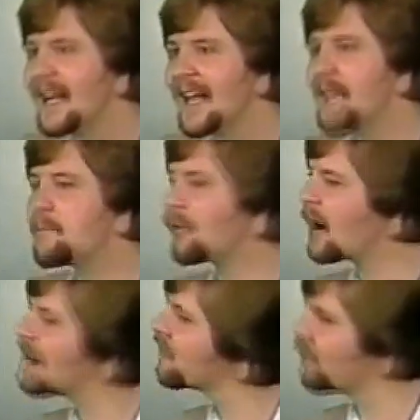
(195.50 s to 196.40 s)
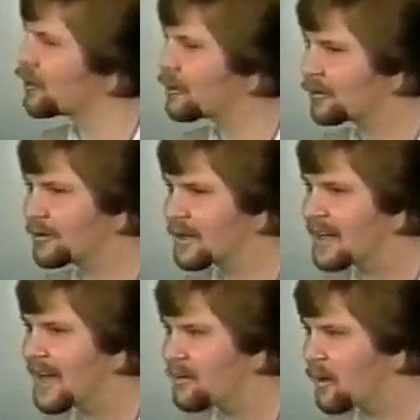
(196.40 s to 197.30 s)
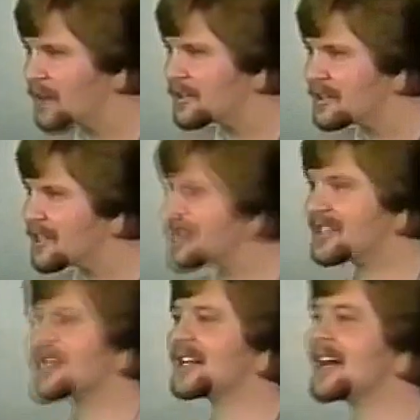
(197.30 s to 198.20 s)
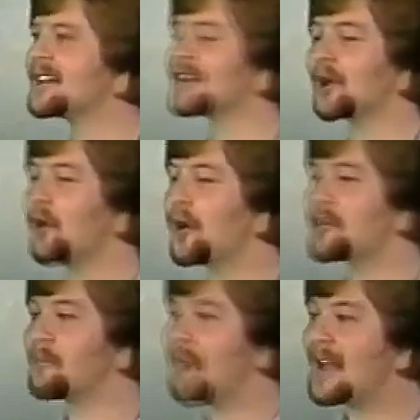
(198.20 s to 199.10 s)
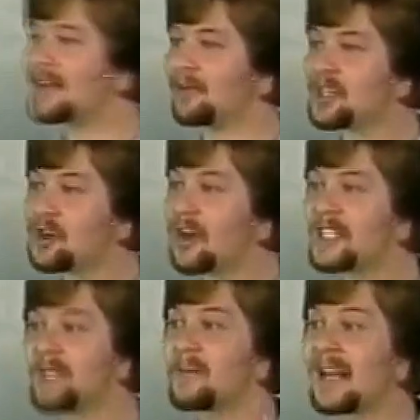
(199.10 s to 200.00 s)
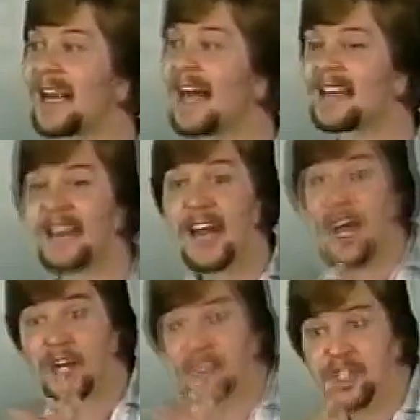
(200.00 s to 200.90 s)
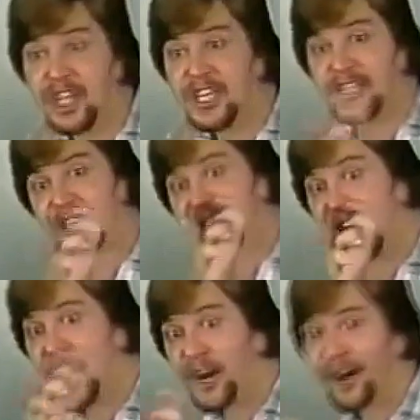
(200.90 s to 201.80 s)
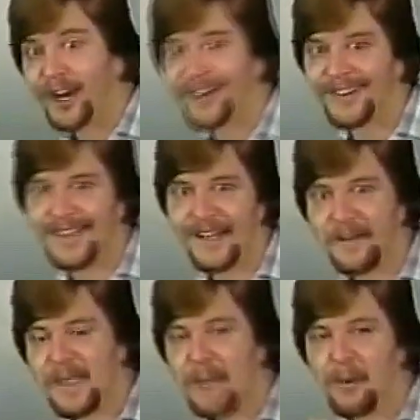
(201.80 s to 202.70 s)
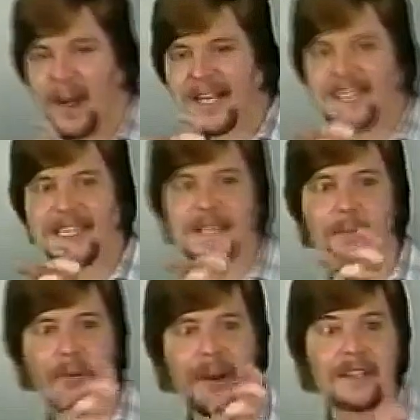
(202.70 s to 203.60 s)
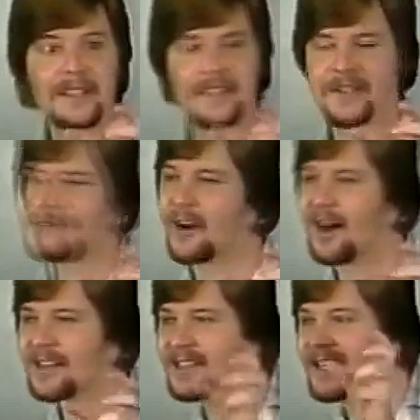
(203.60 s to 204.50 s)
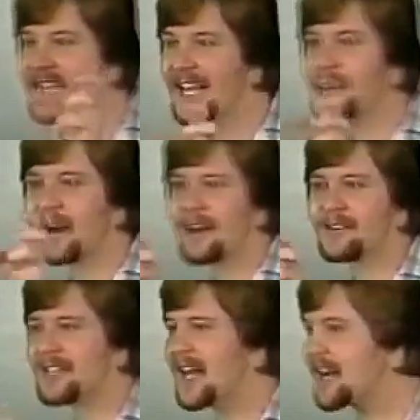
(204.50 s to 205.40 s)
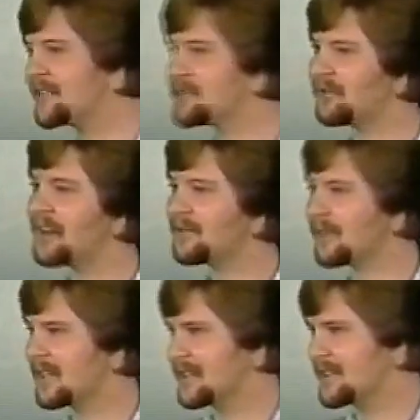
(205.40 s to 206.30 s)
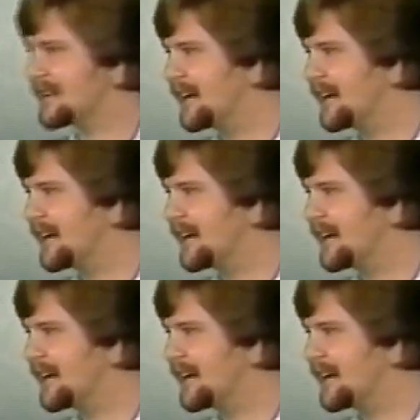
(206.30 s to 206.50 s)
He prayed for you through the night watches. This is the day that the Lord hath made. Rejoice and be glad in it, because Jesus is here. Practicing the presence of God is the key to an understanding of his faithfulness.